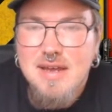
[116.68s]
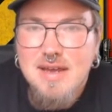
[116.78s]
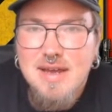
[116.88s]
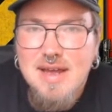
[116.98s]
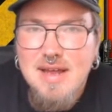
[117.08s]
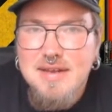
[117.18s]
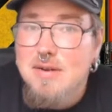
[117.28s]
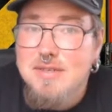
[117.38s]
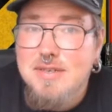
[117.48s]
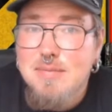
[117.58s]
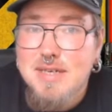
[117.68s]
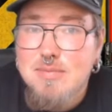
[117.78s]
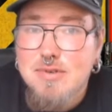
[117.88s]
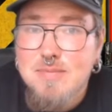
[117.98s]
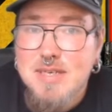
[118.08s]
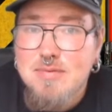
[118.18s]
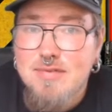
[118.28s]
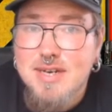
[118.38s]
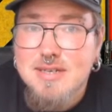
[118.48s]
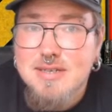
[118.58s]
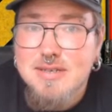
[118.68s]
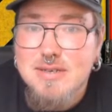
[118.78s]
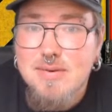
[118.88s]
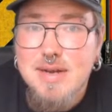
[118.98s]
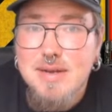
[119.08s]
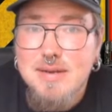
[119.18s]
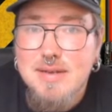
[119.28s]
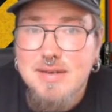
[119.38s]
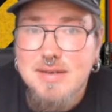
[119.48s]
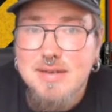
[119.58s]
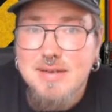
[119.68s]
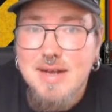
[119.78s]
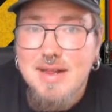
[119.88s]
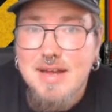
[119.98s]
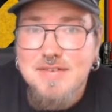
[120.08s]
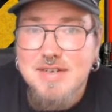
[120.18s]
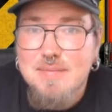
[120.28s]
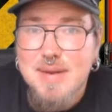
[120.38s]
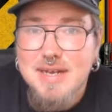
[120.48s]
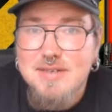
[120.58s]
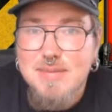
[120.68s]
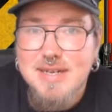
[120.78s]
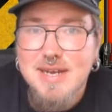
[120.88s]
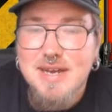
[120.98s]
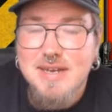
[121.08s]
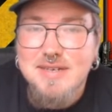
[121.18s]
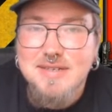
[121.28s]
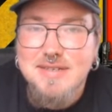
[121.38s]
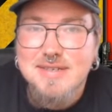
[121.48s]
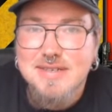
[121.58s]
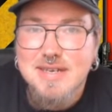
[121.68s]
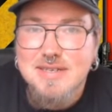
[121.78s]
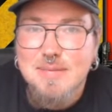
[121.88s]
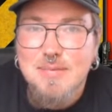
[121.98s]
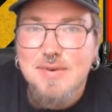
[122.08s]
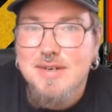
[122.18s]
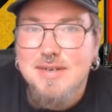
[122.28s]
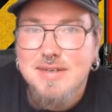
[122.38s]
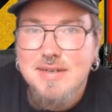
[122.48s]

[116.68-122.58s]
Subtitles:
And it also means more Space Marines, so I'll have to get back to my Dark Angels at some point.